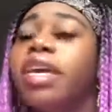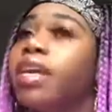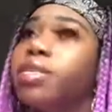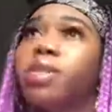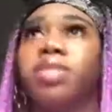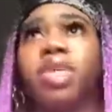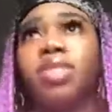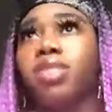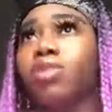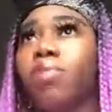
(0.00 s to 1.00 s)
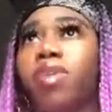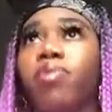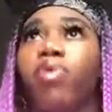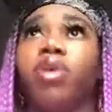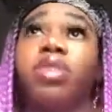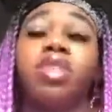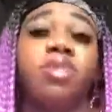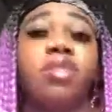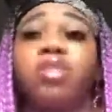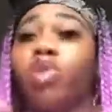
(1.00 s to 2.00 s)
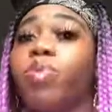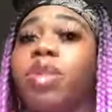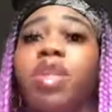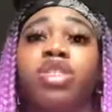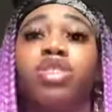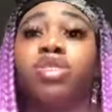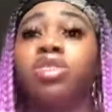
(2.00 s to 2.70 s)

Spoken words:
Sometimes it's just going to be boring. Sometimes it's going to be lectures,